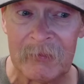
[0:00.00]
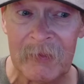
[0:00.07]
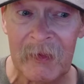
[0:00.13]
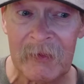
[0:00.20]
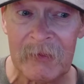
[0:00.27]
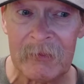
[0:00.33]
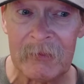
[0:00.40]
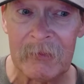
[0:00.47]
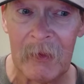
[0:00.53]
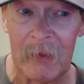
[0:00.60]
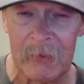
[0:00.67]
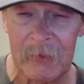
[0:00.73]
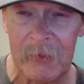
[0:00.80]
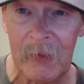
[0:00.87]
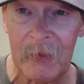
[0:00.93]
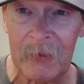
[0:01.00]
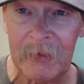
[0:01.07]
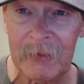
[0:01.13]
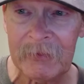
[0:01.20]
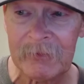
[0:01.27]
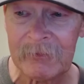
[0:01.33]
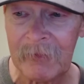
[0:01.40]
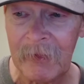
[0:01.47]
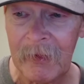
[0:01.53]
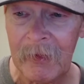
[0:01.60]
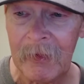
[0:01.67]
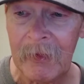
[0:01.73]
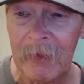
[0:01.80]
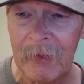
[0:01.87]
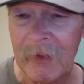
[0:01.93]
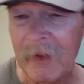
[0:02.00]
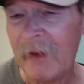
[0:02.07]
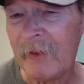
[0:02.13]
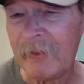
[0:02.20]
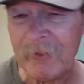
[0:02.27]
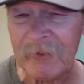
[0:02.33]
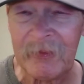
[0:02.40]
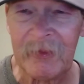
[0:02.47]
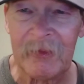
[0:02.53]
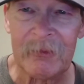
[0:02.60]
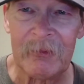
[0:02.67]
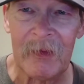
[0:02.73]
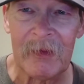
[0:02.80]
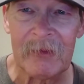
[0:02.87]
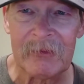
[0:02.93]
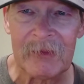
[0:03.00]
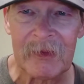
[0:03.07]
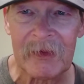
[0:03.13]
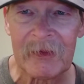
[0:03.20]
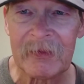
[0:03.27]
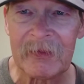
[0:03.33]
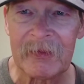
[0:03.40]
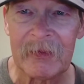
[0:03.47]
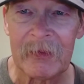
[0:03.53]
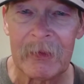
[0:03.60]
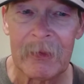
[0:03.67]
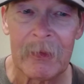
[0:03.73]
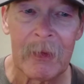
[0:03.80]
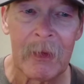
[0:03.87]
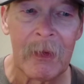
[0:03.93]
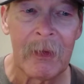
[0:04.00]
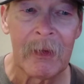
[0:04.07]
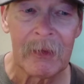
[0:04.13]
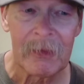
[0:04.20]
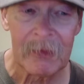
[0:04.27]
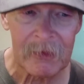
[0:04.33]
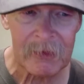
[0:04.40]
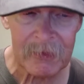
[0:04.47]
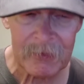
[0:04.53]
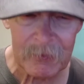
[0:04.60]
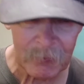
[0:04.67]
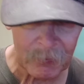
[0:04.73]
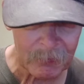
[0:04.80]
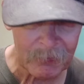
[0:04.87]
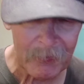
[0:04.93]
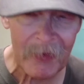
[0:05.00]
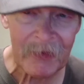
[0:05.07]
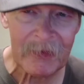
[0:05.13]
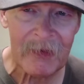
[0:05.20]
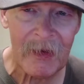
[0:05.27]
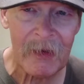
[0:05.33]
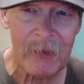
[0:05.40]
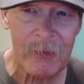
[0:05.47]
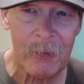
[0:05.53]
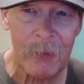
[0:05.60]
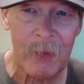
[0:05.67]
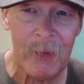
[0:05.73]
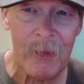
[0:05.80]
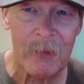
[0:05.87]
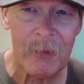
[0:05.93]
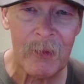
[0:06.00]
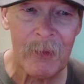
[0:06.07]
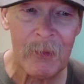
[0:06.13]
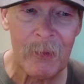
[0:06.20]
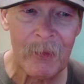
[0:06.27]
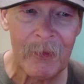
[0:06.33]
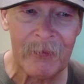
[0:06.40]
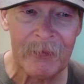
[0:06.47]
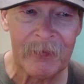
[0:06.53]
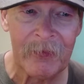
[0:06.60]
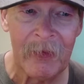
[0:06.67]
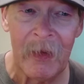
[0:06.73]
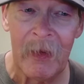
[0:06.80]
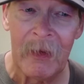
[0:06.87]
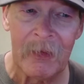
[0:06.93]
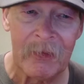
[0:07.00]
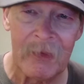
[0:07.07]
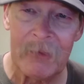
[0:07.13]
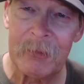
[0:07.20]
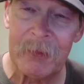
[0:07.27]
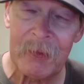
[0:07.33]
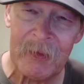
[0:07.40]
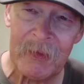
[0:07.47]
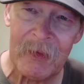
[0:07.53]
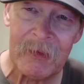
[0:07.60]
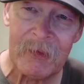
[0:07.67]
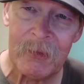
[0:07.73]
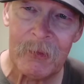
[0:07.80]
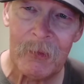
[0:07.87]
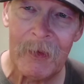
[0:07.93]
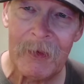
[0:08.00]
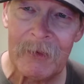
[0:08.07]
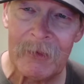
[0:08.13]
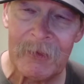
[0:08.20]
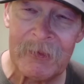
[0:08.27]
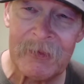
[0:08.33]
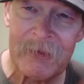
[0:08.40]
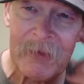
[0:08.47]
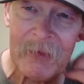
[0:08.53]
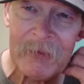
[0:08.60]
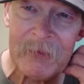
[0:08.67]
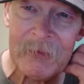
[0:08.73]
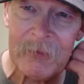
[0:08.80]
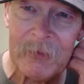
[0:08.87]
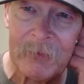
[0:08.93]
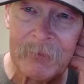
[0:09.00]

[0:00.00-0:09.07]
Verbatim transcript: Then unhook it after, say, five minutes. Let it cool back down to wherever it was, and put it on your wireless charger.